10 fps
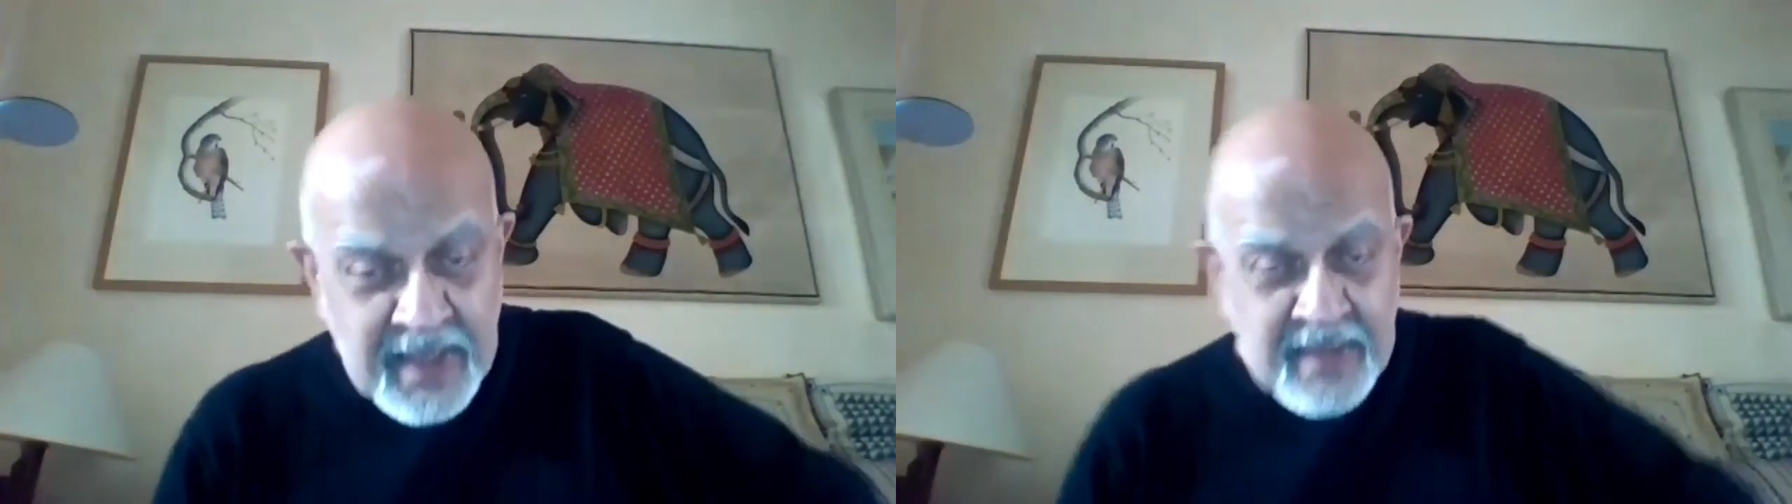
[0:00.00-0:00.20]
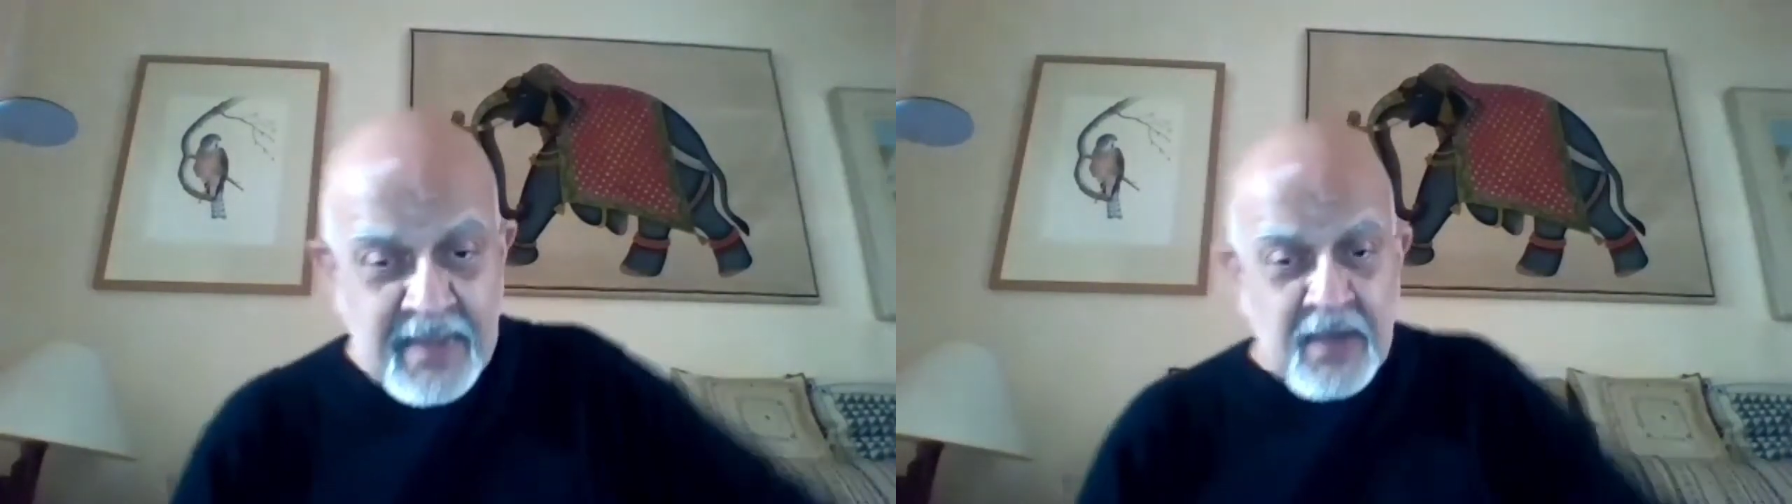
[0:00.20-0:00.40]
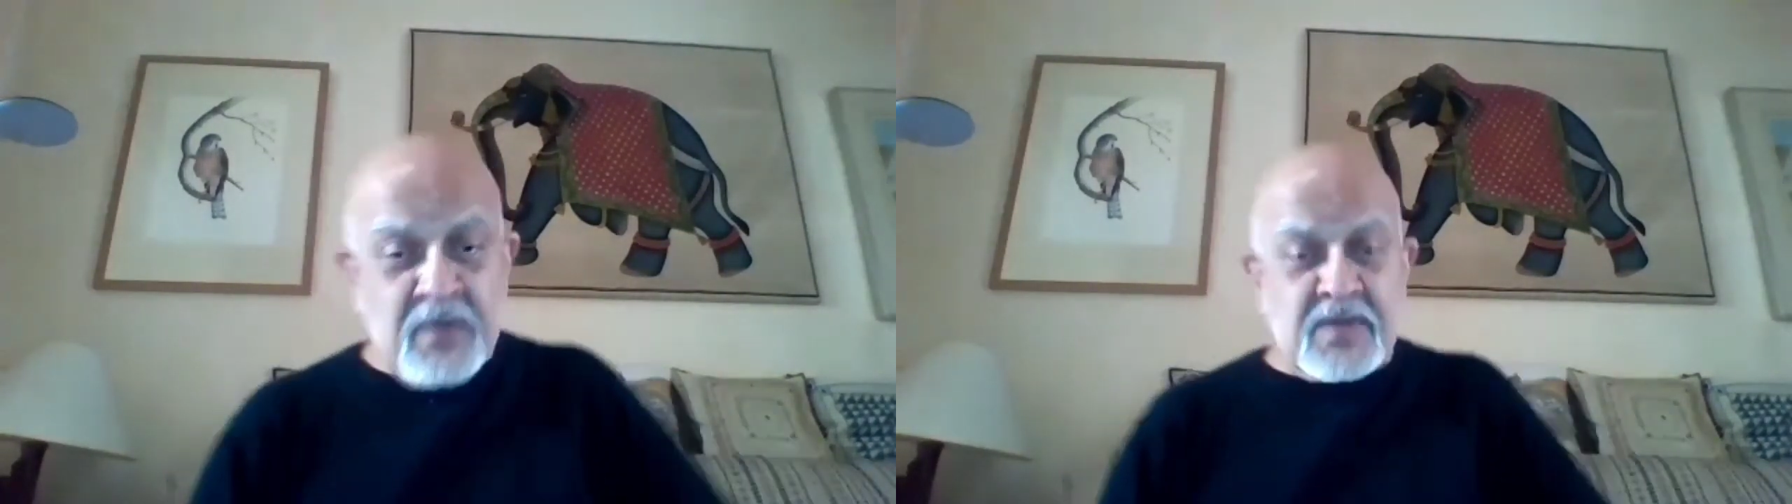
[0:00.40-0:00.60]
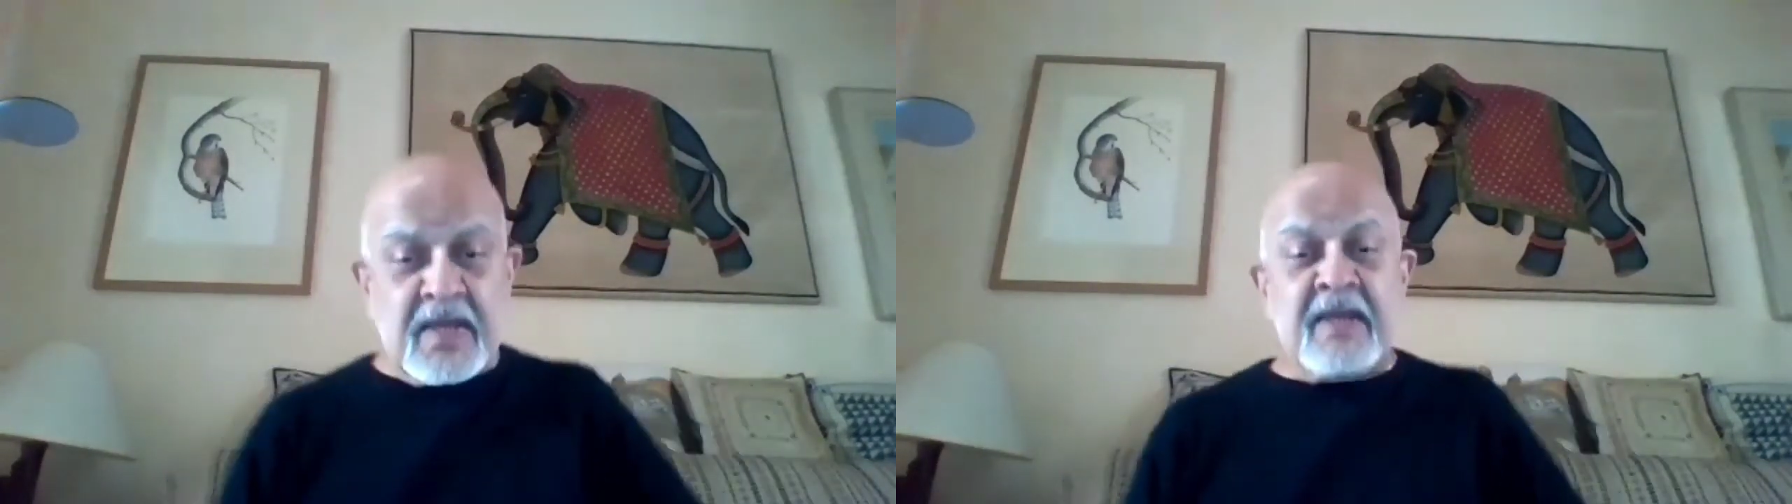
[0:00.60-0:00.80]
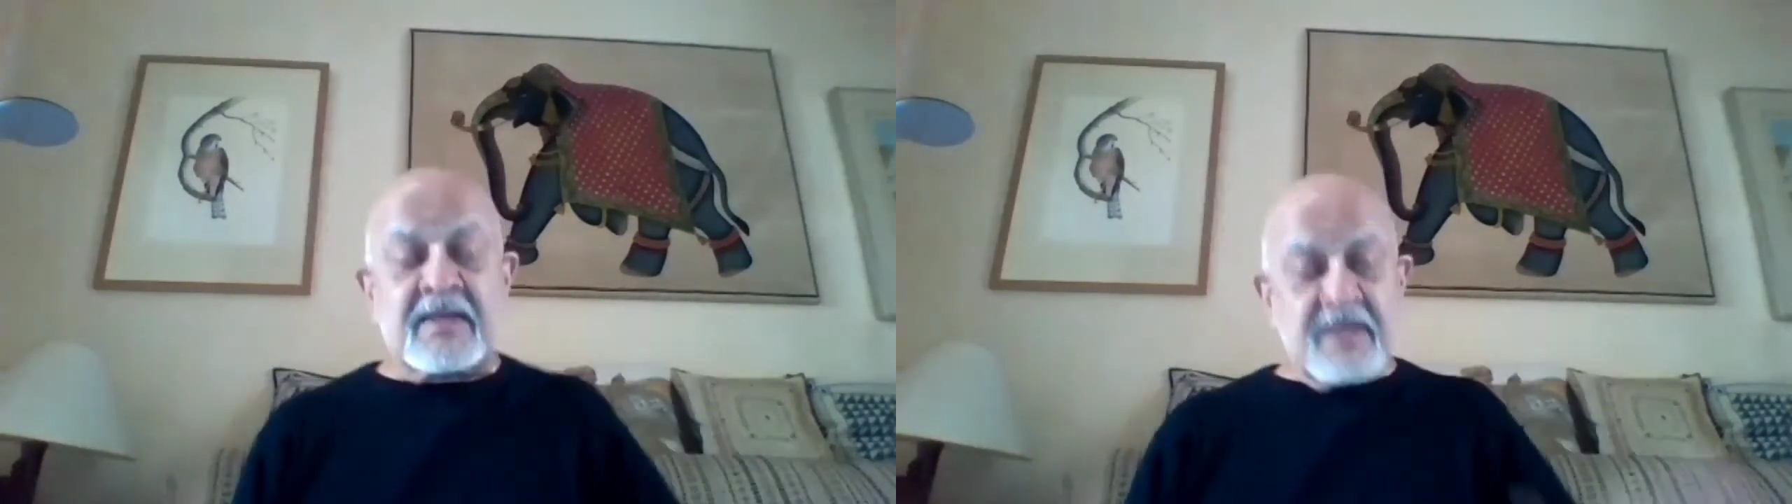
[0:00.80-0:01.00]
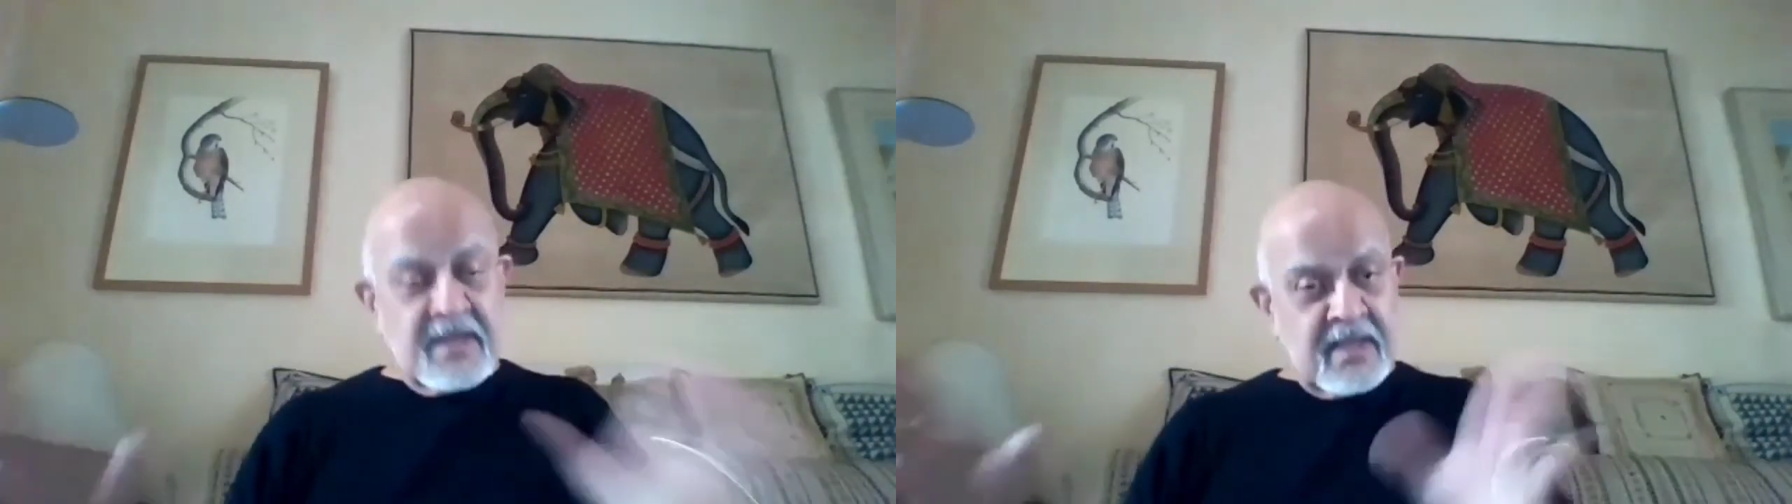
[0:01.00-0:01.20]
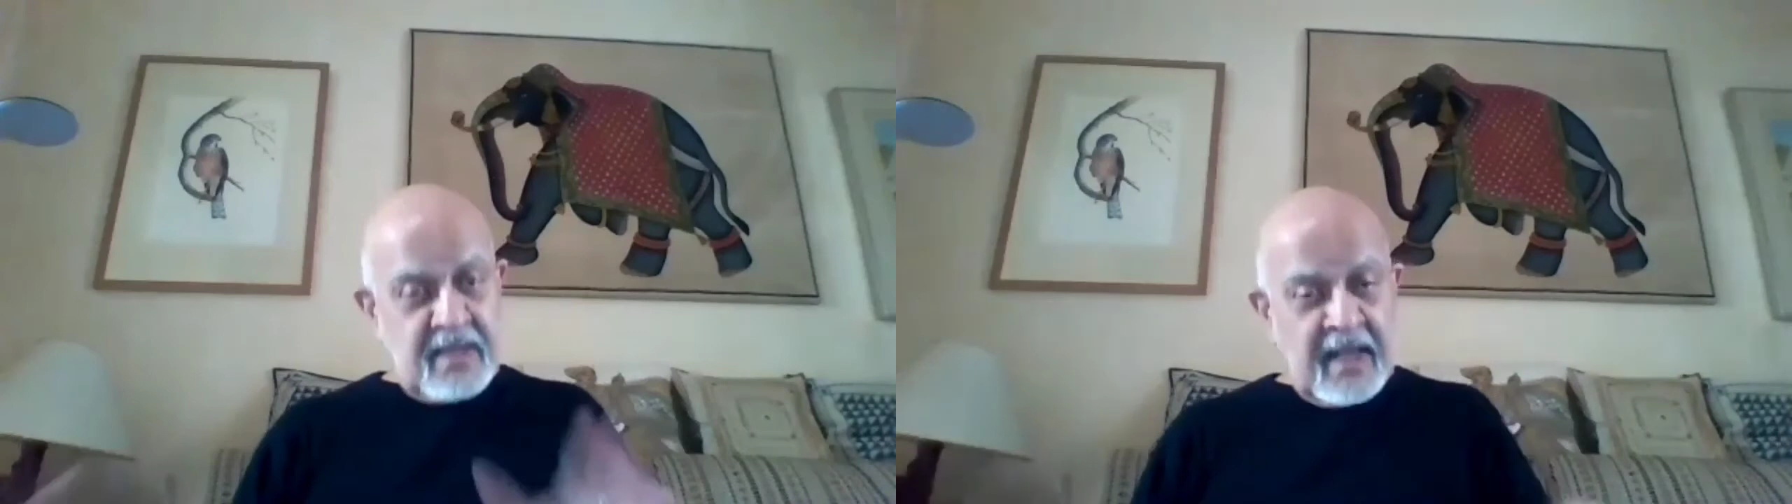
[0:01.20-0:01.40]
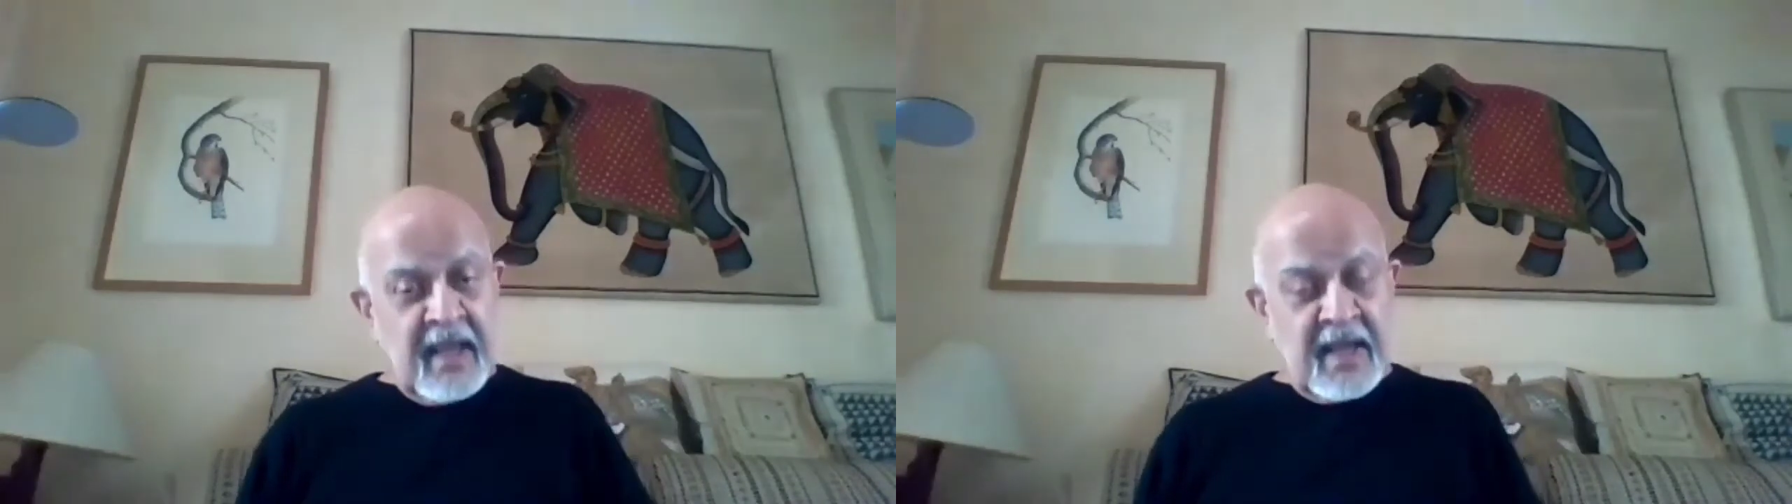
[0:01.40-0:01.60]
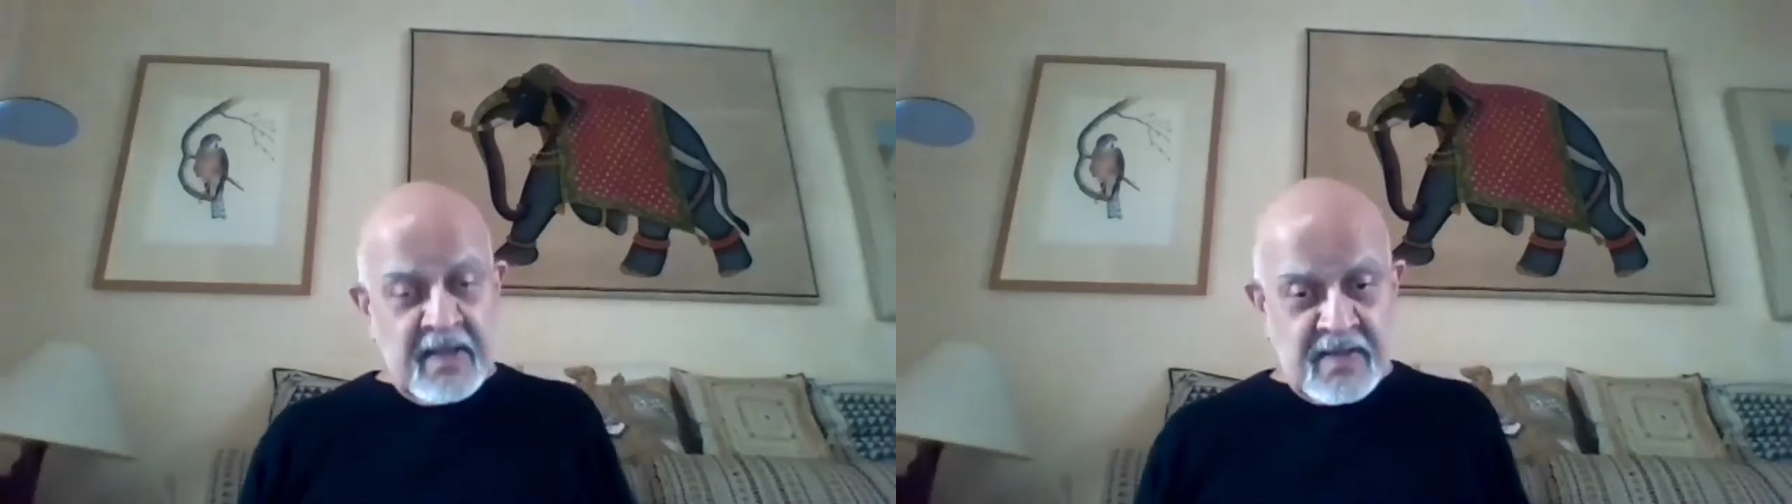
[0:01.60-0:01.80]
In those days, they had a